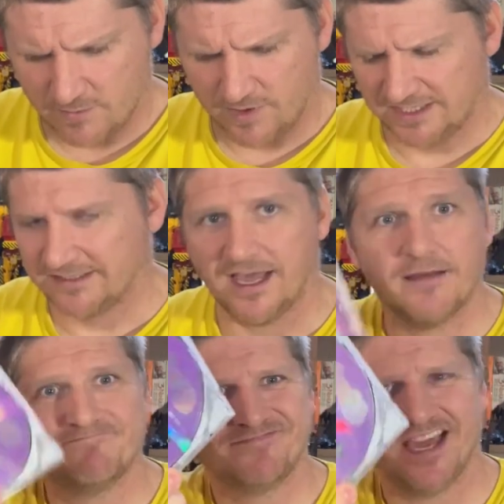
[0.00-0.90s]
But
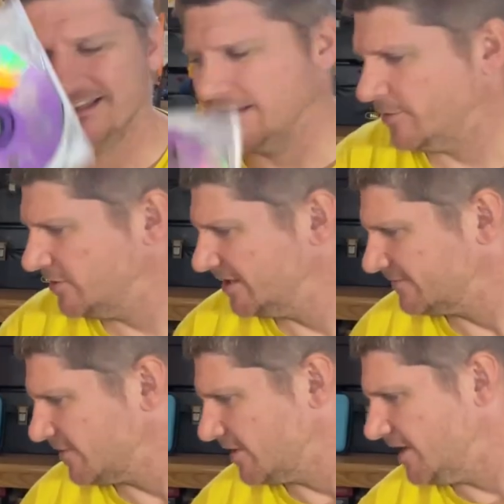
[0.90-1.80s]
uh, yeah, demo disc
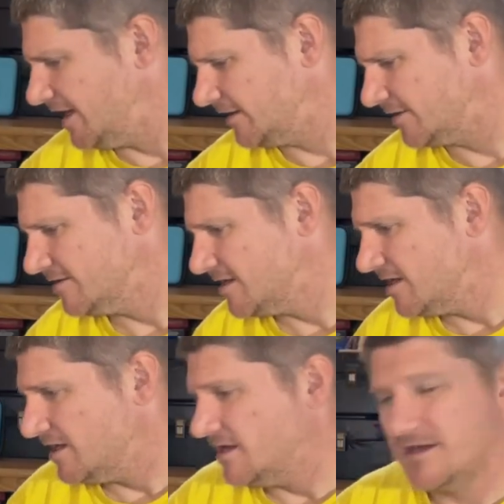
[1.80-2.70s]
for a dollar.
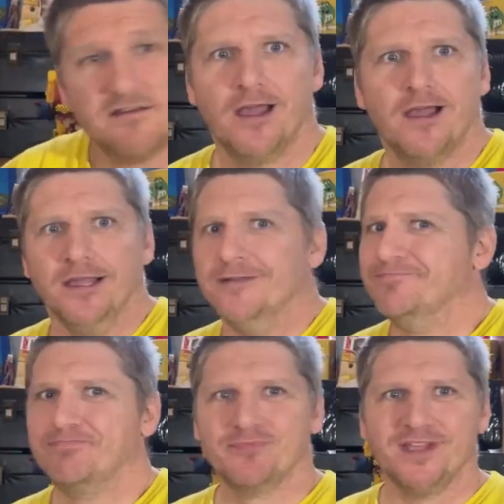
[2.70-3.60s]

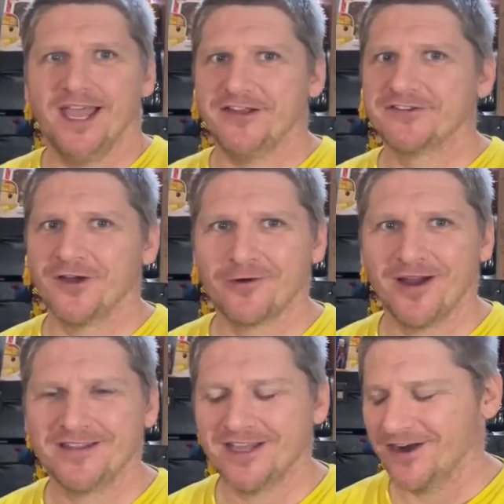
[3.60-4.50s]
Yeah, you saw it
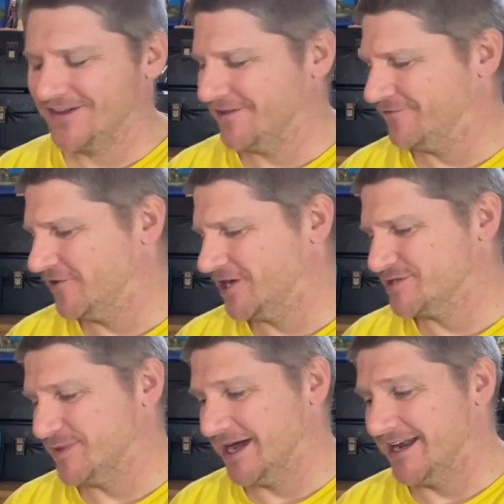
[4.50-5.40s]
right there in the
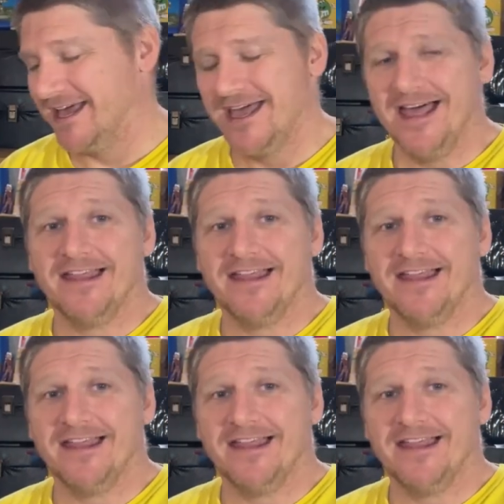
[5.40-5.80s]
footage, man.